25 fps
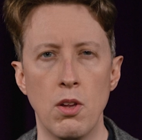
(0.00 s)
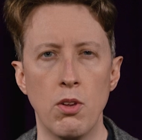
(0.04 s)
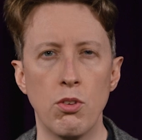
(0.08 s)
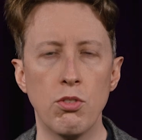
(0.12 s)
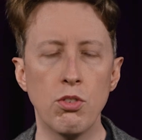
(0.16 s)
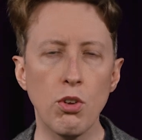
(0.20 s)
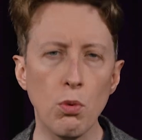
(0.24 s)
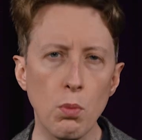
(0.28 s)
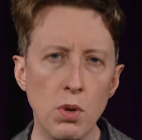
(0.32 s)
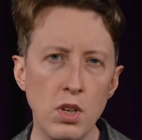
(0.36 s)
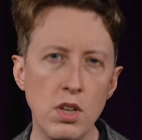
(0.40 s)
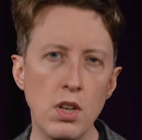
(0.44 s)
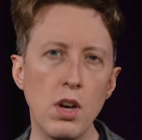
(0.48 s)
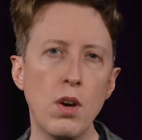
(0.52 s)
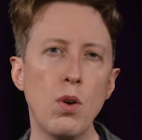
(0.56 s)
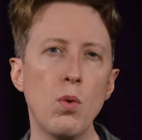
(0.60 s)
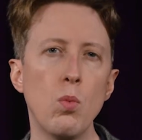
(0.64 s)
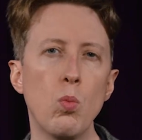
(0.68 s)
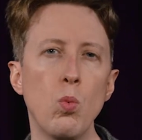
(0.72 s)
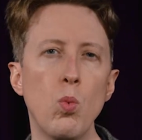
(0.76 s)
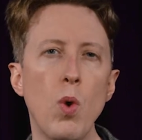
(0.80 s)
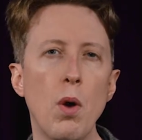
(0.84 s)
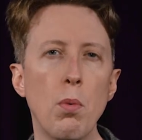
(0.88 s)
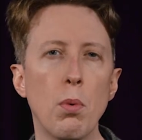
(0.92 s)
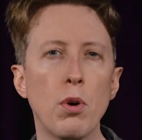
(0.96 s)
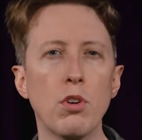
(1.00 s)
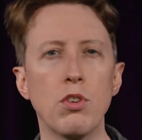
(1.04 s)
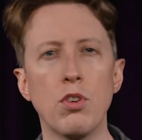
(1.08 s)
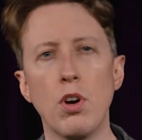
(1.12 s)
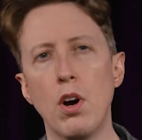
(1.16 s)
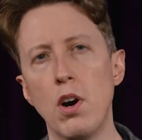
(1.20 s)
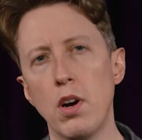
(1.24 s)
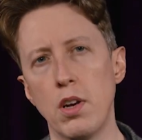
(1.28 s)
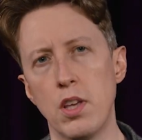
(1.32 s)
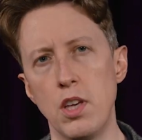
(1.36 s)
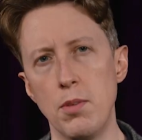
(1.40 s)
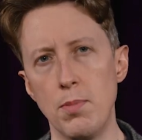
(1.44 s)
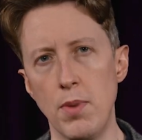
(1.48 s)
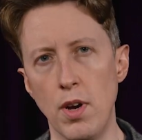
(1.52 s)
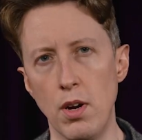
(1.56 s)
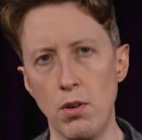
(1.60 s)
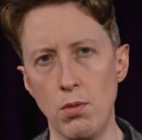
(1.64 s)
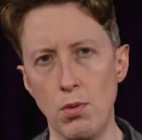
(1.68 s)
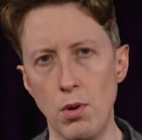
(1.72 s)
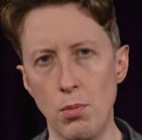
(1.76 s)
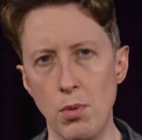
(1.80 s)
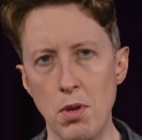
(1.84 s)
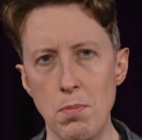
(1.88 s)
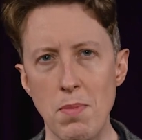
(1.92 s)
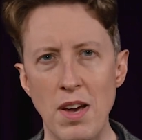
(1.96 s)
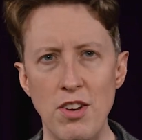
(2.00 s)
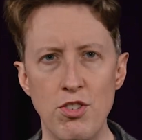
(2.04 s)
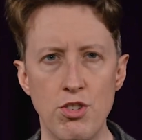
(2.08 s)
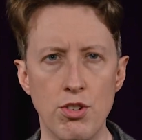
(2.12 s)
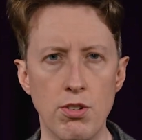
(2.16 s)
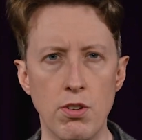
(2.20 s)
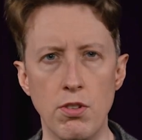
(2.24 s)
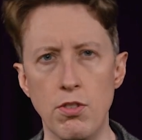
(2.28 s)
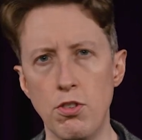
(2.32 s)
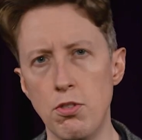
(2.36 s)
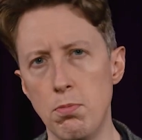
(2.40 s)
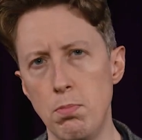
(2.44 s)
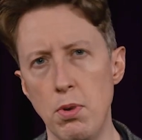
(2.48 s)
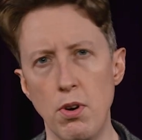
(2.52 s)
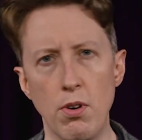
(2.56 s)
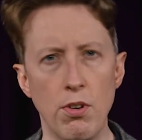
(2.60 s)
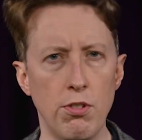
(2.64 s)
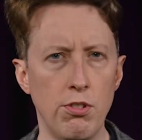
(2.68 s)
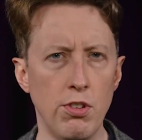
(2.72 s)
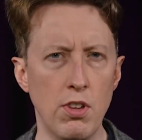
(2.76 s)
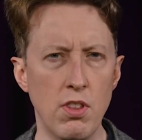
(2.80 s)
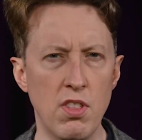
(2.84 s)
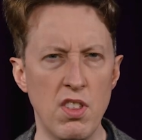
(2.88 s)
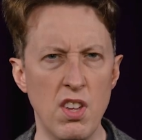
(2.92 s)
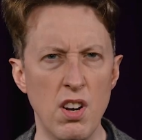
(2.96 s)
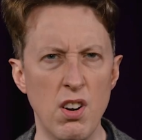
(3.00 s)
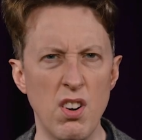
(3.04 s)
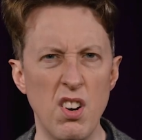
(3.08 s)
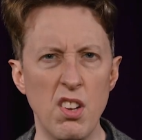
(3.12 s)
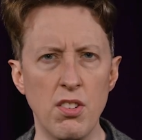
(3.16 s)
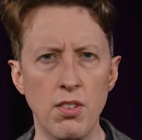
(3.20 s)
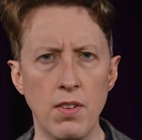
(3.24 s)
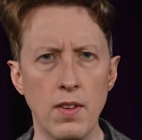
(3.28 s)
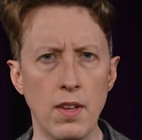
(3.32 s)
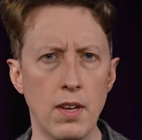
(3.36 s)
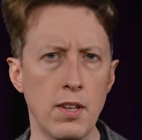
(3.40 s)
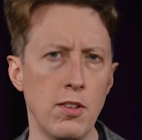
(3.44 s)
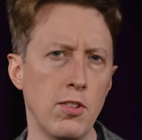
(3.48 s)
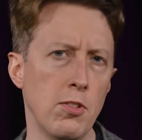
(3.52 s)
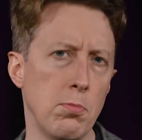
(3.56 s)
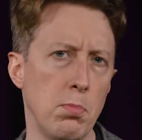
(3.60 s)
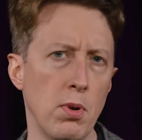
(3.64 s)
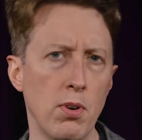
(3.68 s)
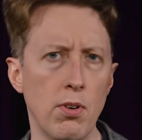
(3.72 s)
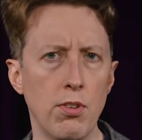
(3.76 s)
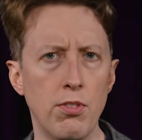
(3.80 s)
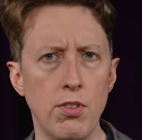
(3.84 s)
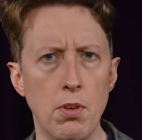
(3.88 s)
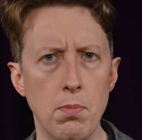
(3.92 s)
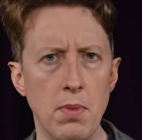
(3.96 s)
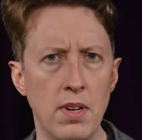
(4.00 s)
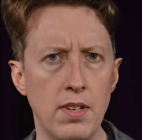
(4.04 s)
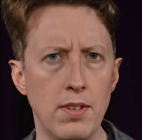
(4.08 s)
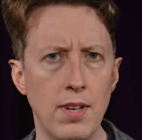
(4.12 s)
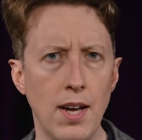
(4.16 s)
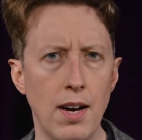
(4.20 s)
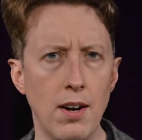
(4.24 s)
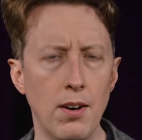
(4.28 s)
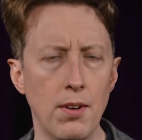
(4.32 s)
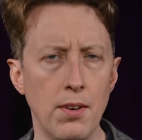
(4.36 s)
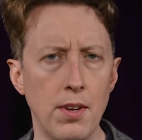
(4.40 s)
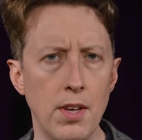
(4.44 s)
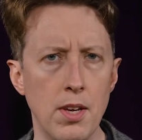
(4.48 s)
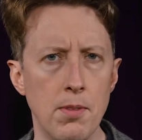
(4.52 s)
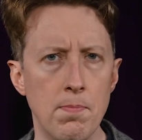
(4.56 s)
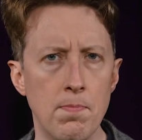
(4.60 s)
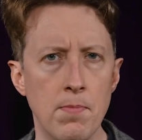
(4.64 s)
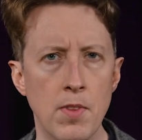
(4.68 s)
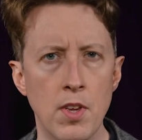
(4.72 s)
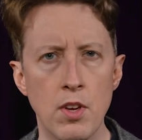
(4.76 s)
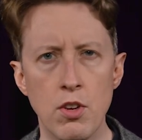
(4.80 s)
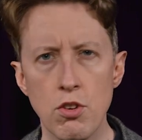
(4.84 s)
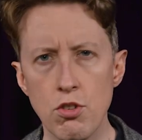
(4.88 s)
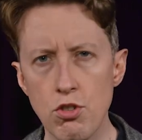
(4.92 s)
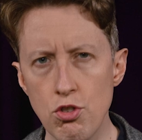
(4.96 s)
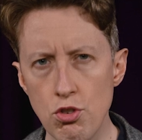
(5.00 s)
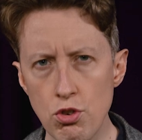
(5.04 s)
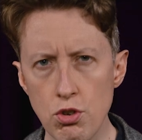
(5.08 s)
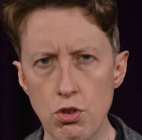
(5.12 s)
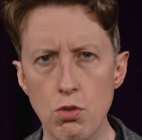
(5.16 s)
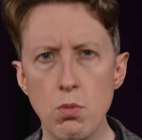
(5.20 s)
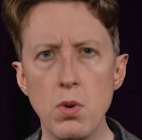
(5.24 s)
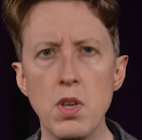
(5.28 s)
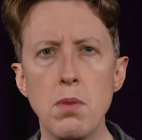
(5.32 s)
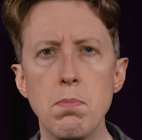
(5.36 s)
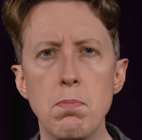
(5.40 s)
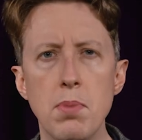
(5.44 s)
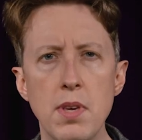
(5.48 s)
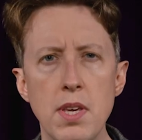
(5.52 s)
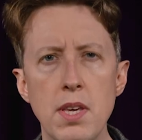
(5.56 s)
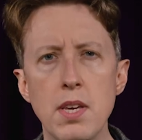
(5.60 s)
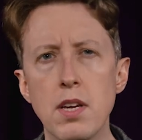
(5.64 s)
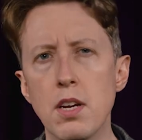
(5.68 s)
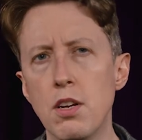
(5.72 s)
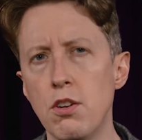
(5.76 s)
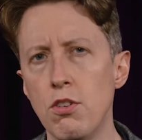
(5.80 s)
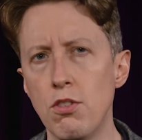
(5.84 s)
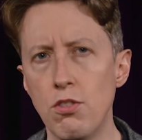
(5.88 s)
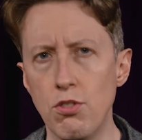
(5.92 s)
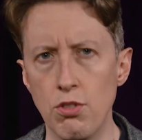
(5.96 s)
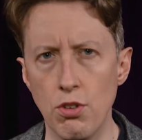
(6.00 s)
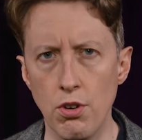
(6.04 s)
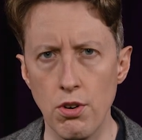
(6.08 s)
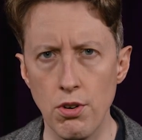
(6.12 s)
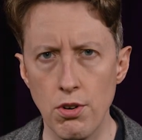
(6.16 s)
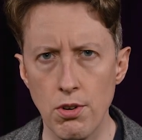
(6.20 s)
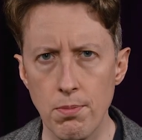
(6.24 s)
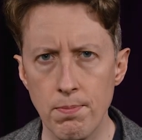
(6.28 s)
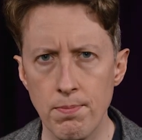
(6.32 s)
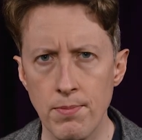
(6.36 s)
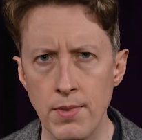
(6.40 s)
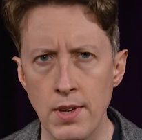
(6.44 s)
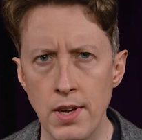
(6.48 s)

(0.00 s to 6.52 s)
So we know what we're talking about when we mention conspiracy theories and the conspiracy mentality. Should we be concerned?